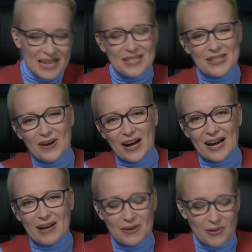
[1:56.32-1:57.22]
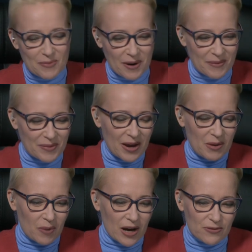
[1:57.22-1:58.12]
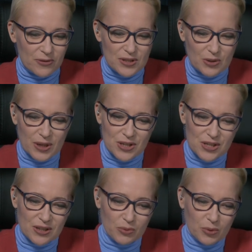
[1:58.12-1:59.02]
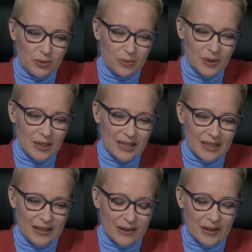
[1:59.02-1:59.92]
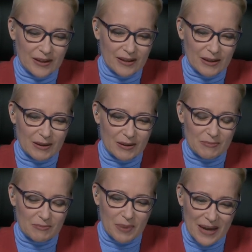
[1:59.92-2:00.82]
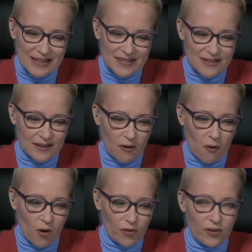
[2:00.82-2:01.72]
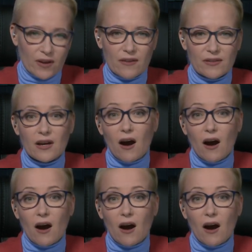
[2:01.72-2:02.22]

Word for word: So, uh, Omar, my first question will be uh, uh, based uh, on uh, the